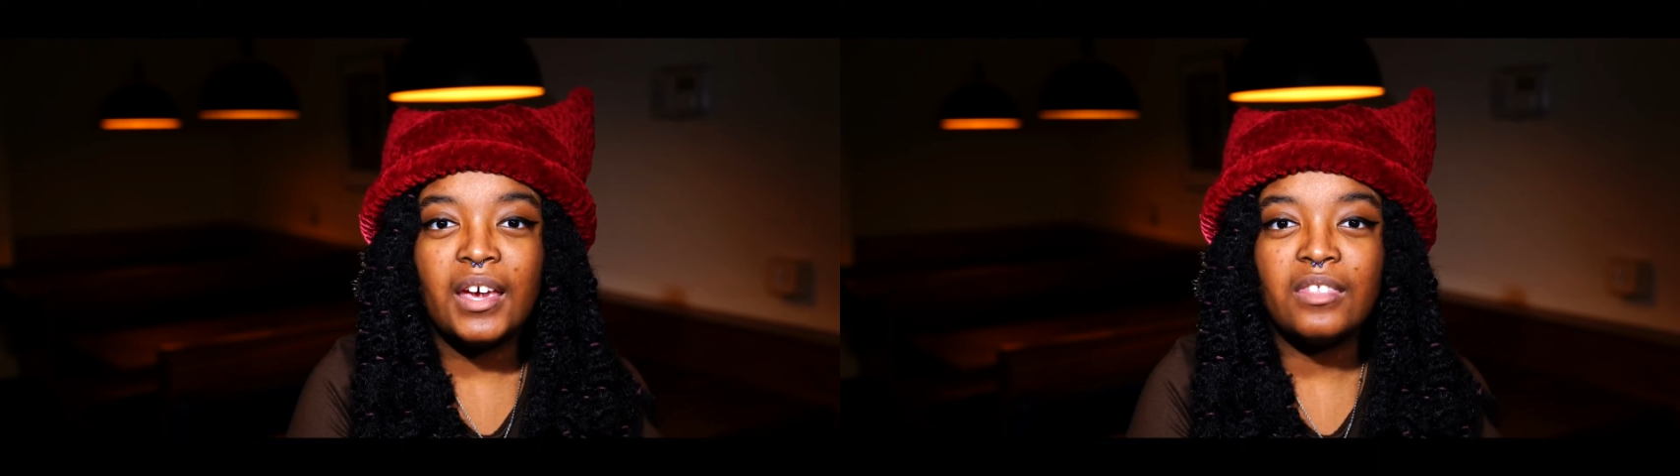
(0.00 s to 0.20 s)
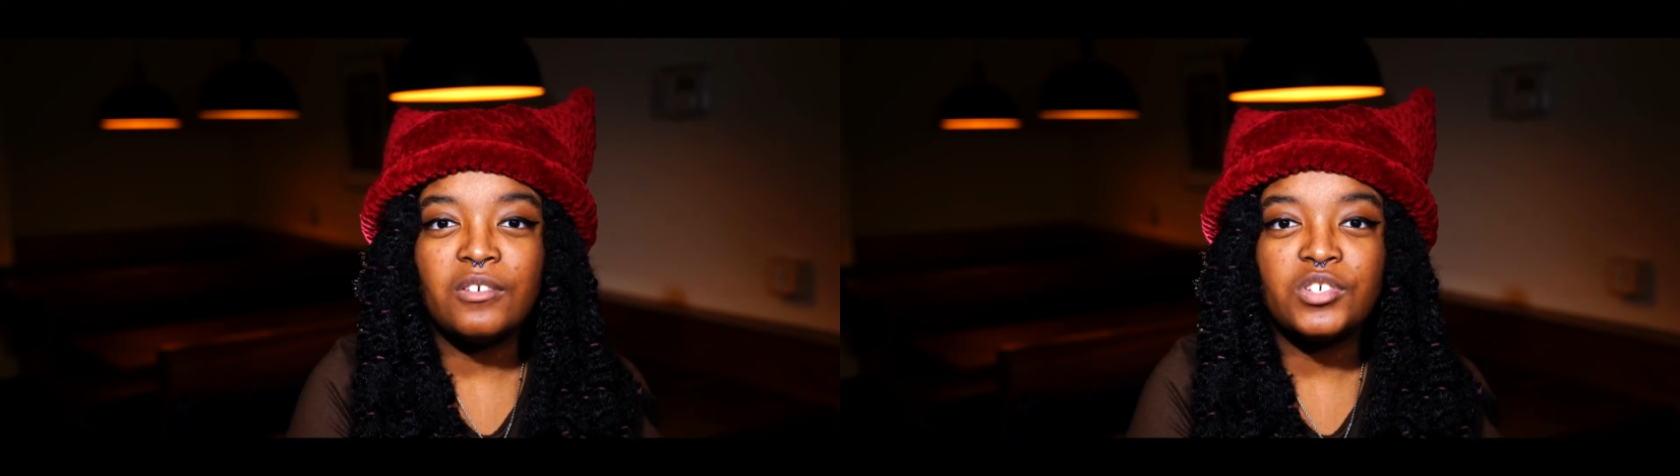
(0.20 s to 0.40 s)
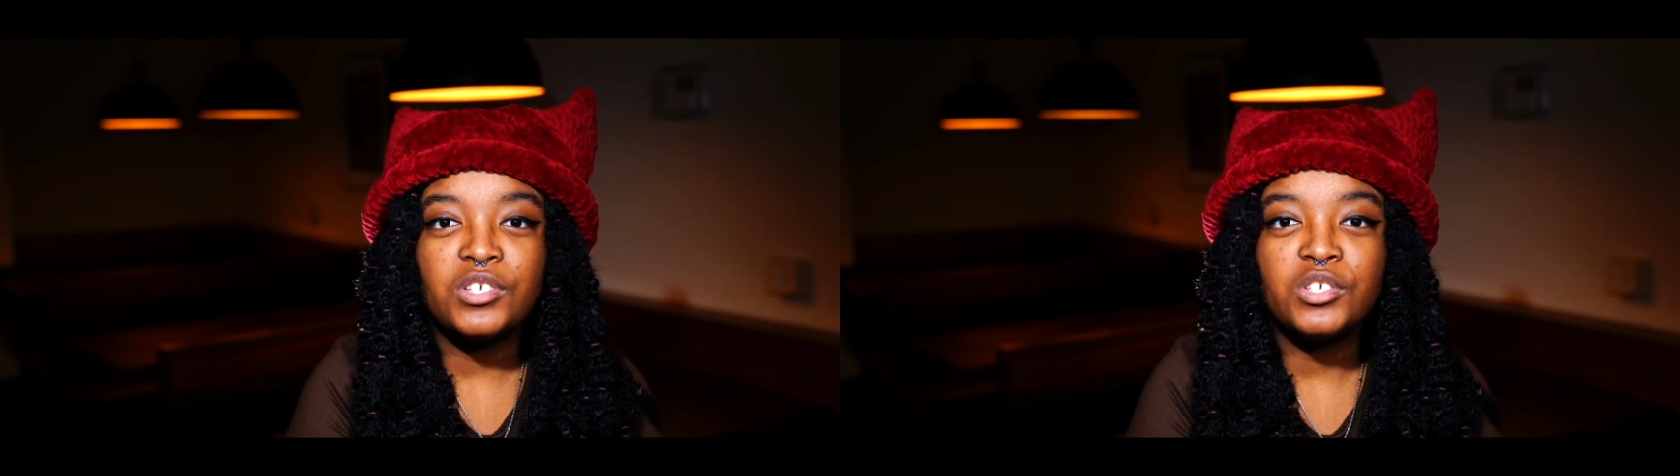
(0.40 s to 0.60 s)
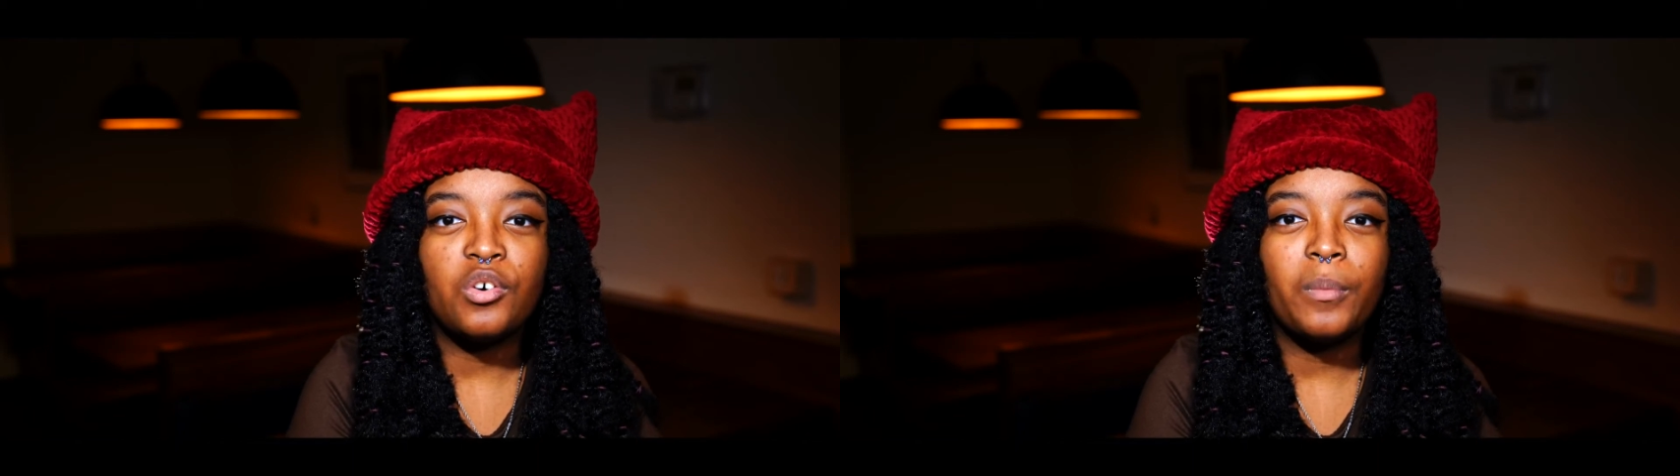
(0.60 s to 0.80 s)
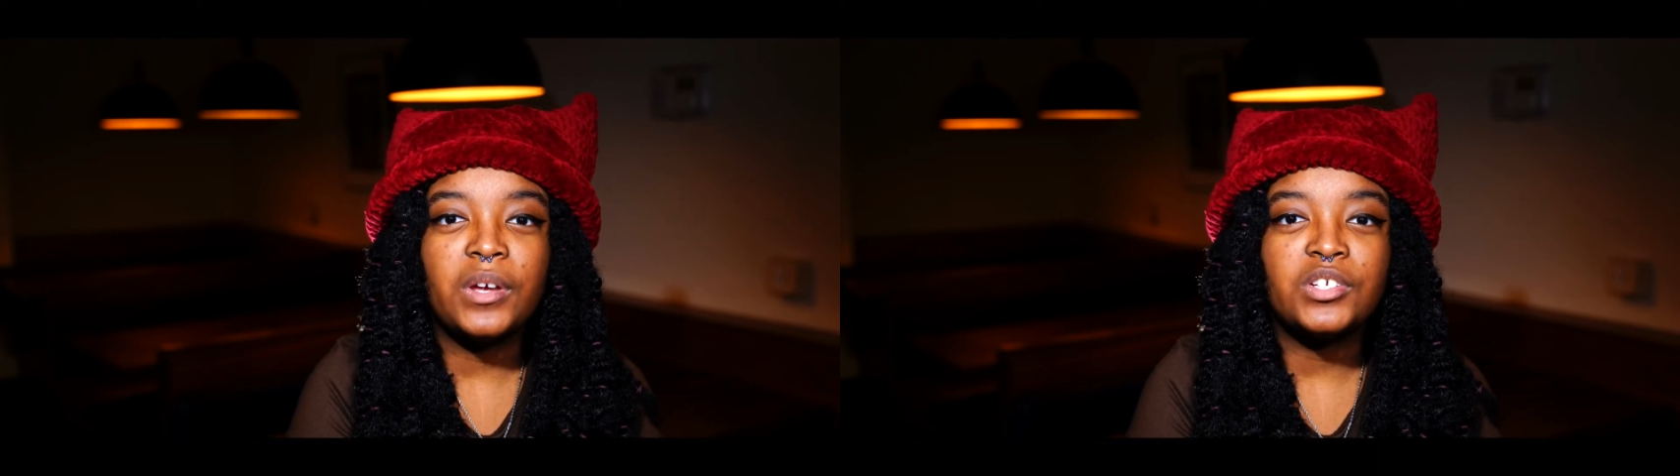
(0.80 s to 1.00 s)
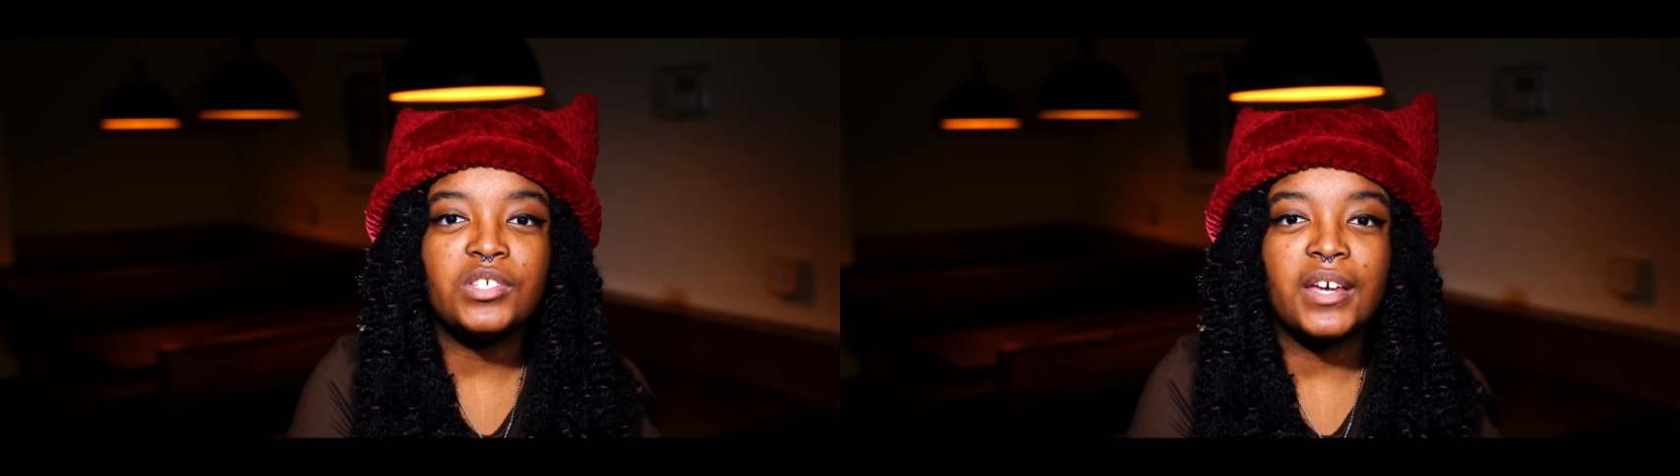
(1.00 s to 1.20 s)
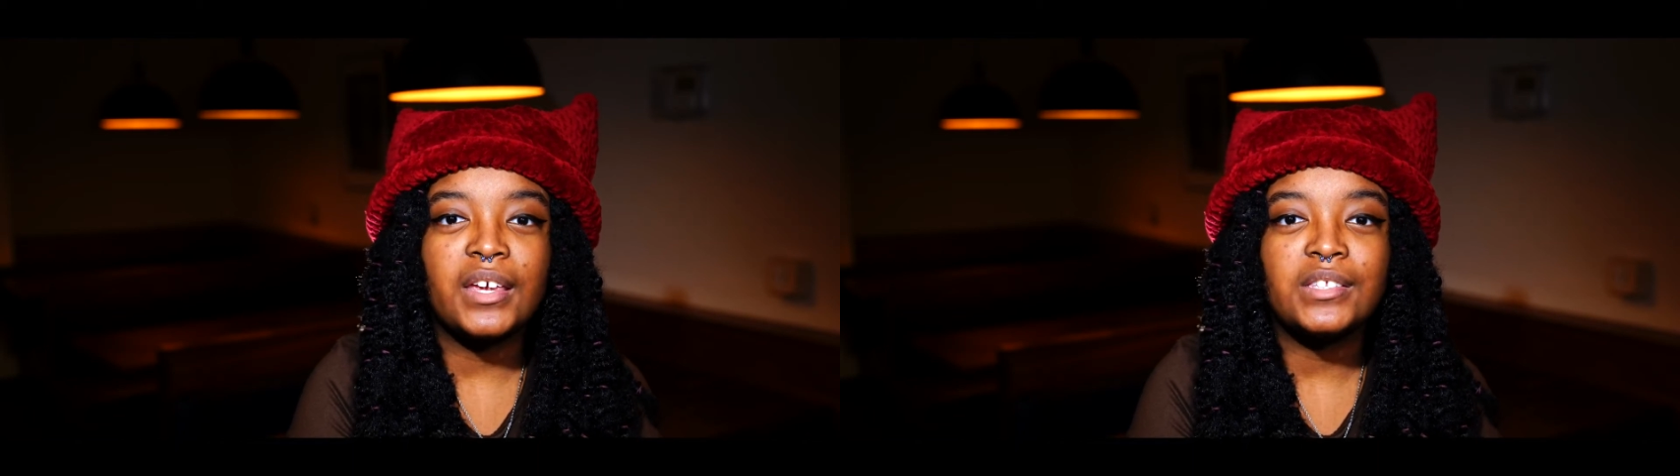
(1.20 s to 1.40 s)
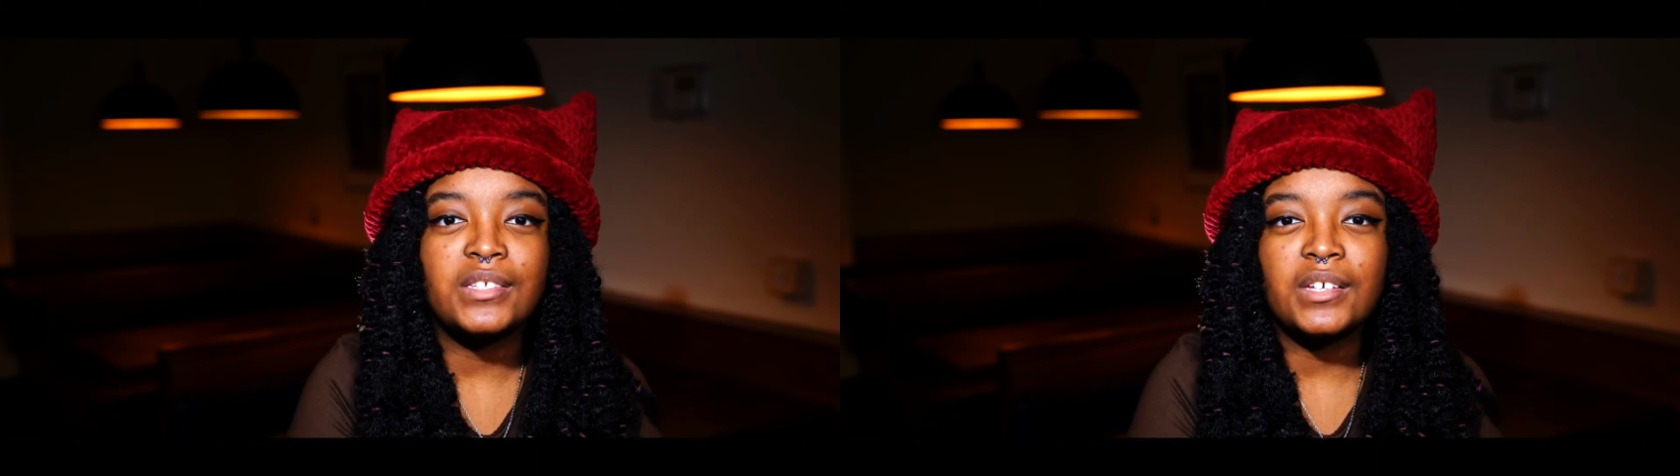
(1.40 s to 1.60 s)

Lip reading: and there's just so much that gets